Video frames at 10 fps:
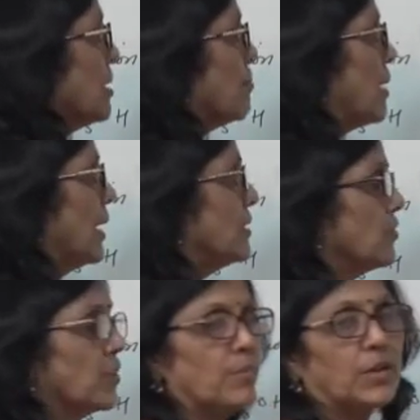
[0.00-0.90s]

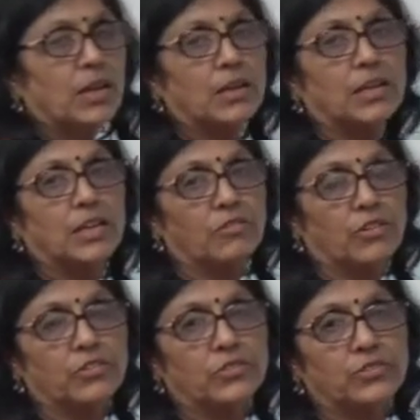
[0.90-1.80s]
balanced chemical
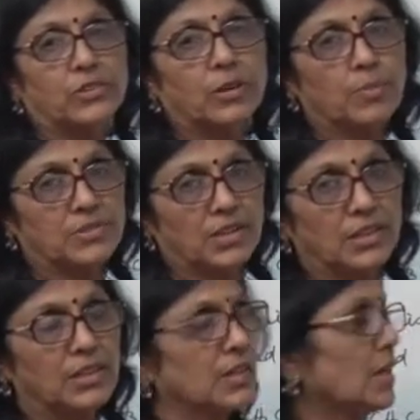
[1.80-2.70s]
equations
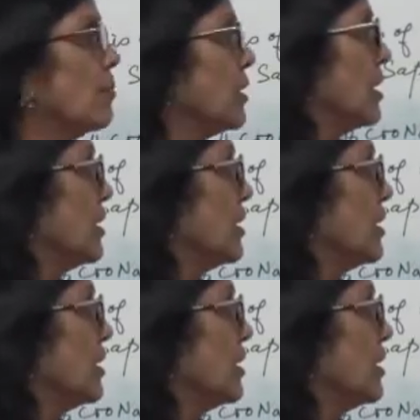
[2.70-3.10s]
representing the chemical